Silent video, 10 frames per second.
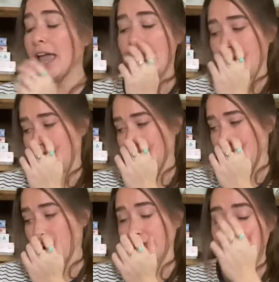And the
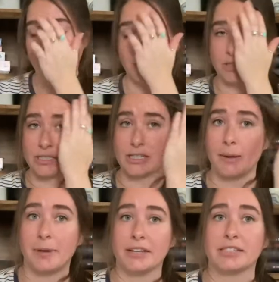yarn that I used is
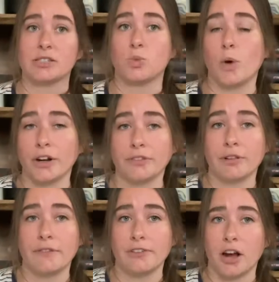Knit Picks' Wonder
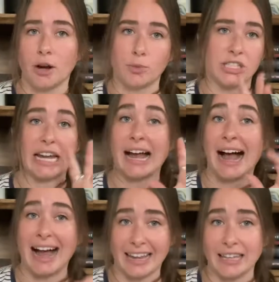Fluff yarn, which I
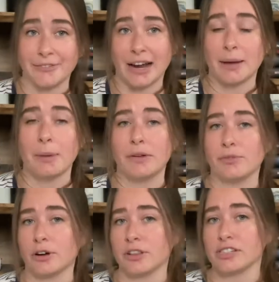highly recommend
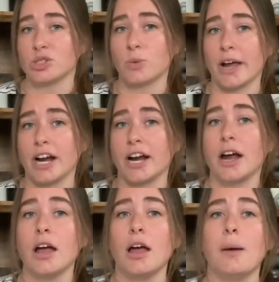for this sweater
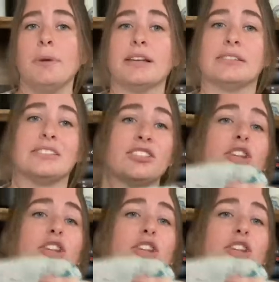because this is